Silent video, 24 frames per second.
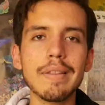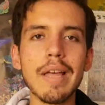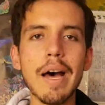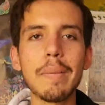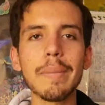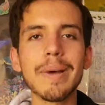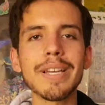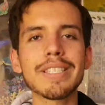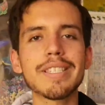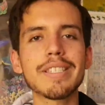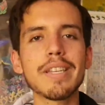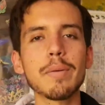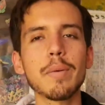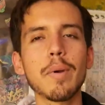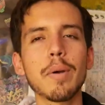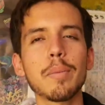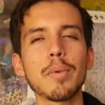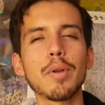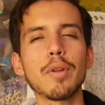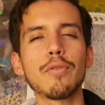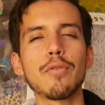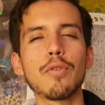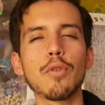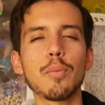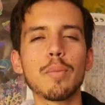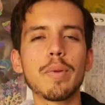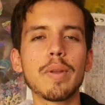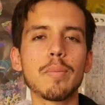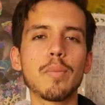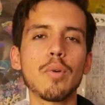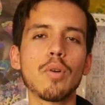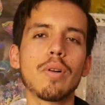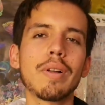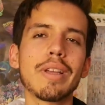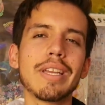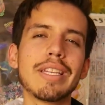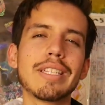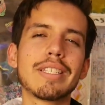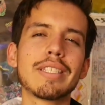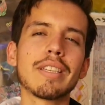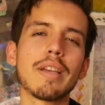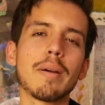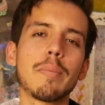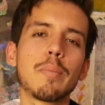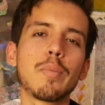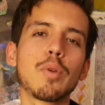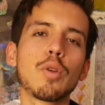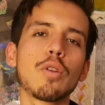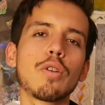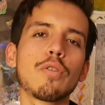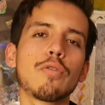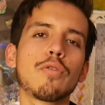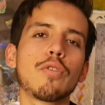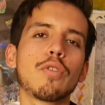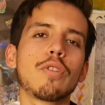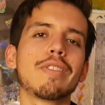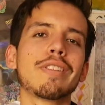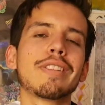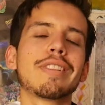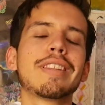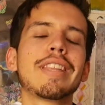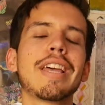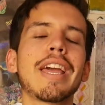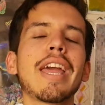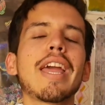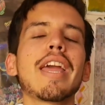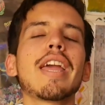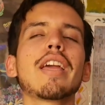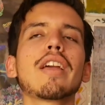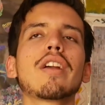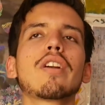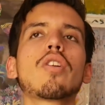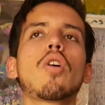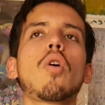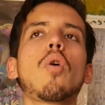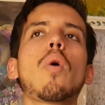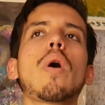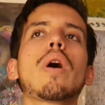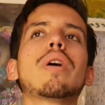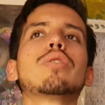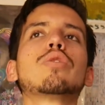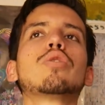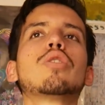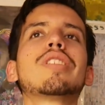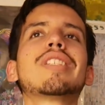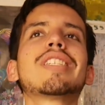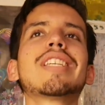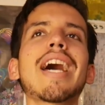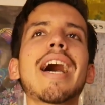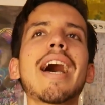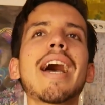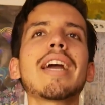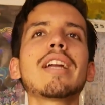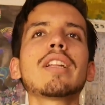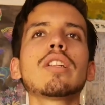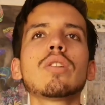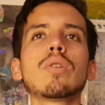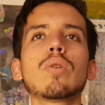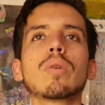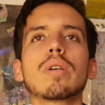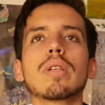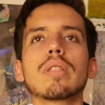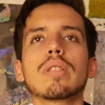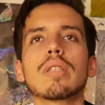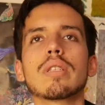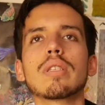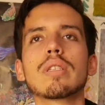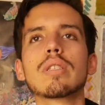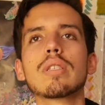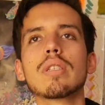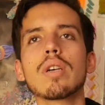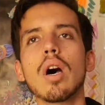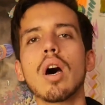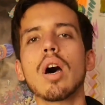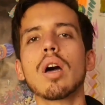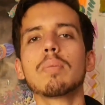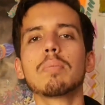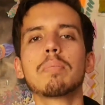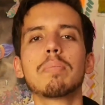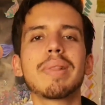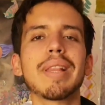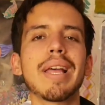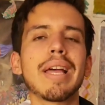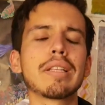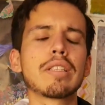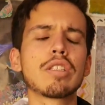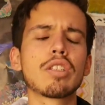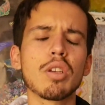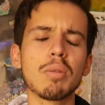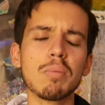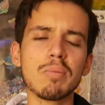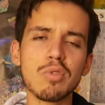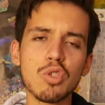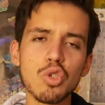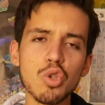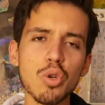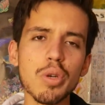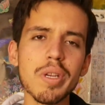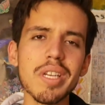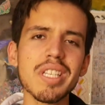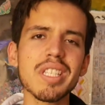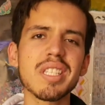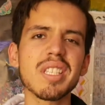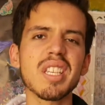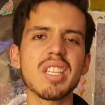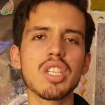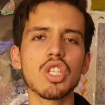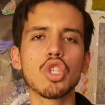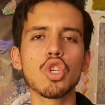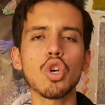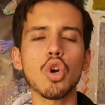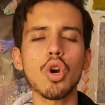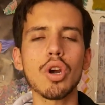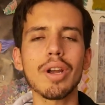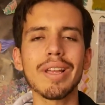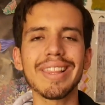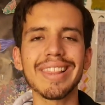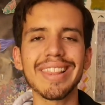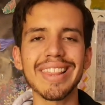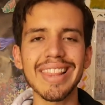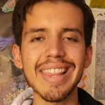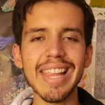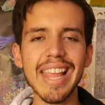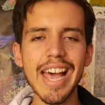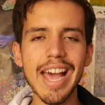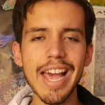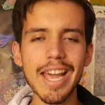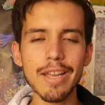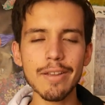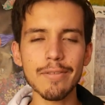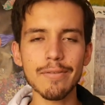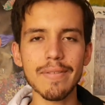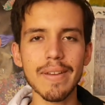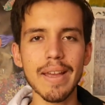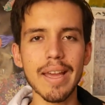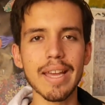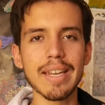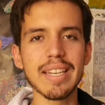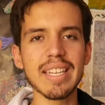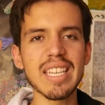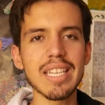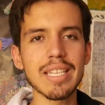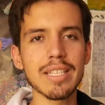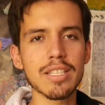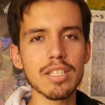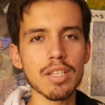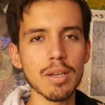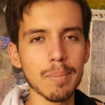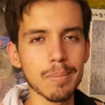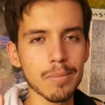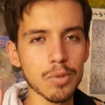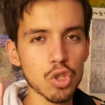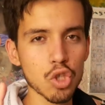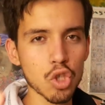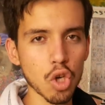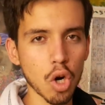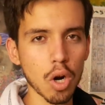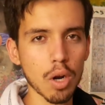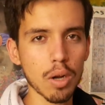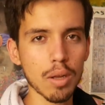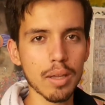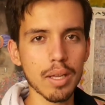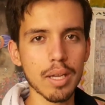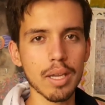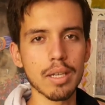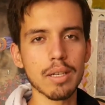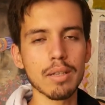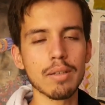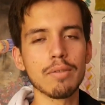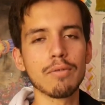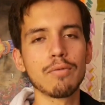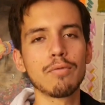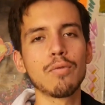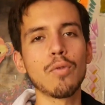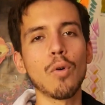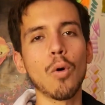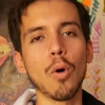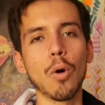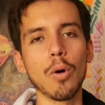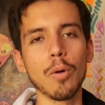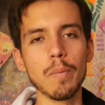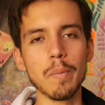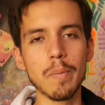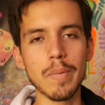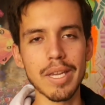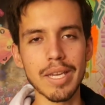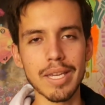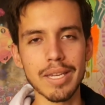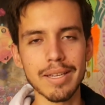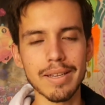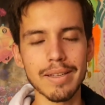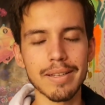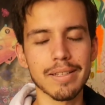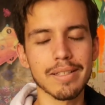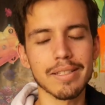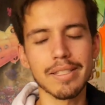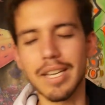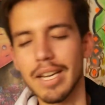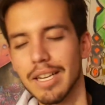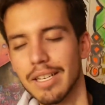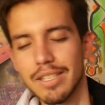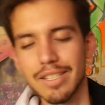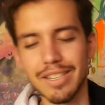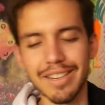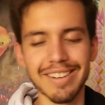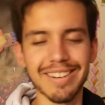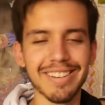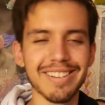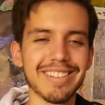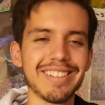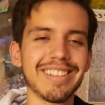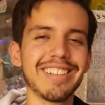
Namaste, my beautiful people. It's a beautiful day. Go outside, look at the sun, plant some trees, enjoy life, and eat some chocolate for me. Cha cha.